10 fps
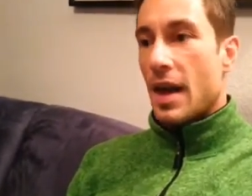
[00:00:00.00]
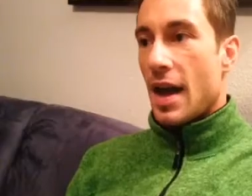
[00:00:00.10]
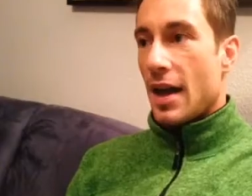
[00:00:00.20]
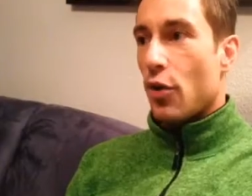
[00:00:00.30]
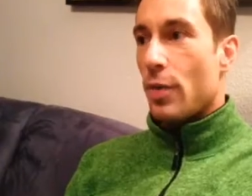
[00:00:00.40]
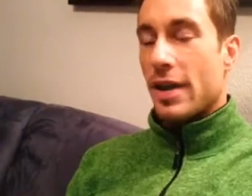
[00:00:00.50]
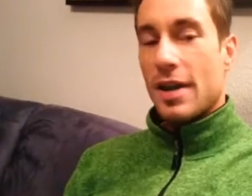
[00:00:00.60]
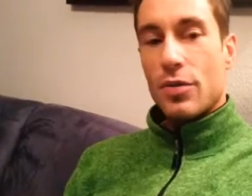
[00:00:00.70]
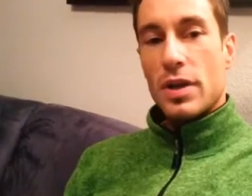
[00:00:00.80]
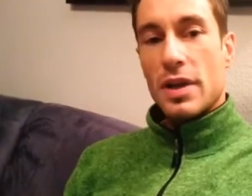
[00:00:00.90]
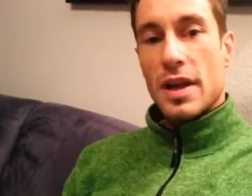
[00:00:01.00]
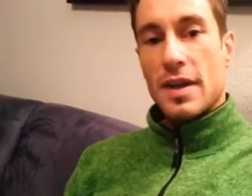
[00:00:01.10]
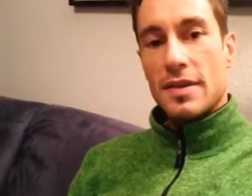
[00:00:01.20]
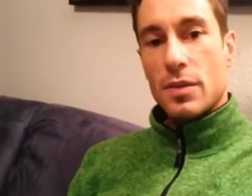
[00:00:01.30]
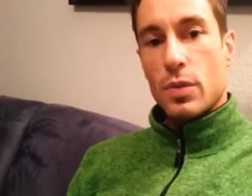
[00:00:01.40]
I hope I can
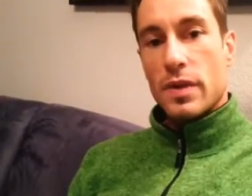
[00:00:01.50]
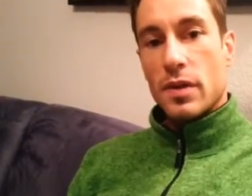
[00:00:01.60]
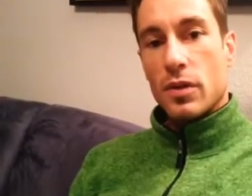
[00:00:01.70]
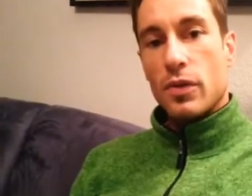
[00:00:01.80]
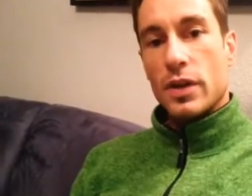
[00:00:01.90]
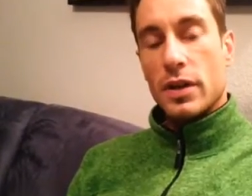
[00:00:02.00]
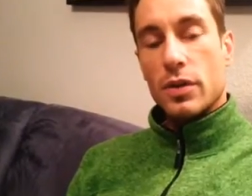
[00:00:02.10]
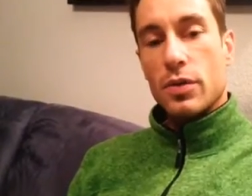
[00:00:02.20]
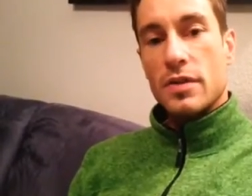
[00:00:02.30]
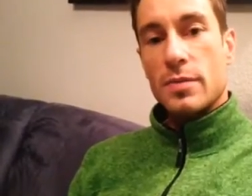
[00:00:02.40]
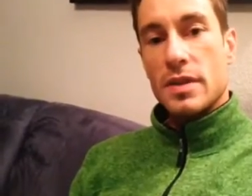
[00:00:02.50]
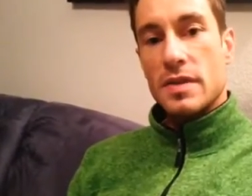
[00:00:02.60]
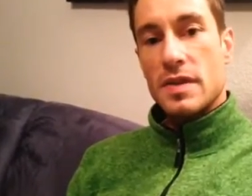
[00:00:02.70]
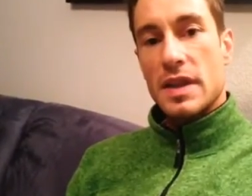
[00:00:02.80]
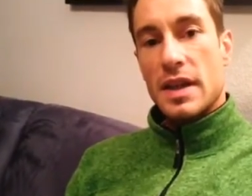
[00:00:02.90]
realize it with over the
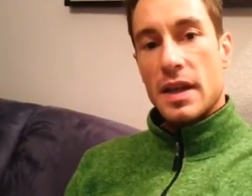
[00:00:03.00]
Christmas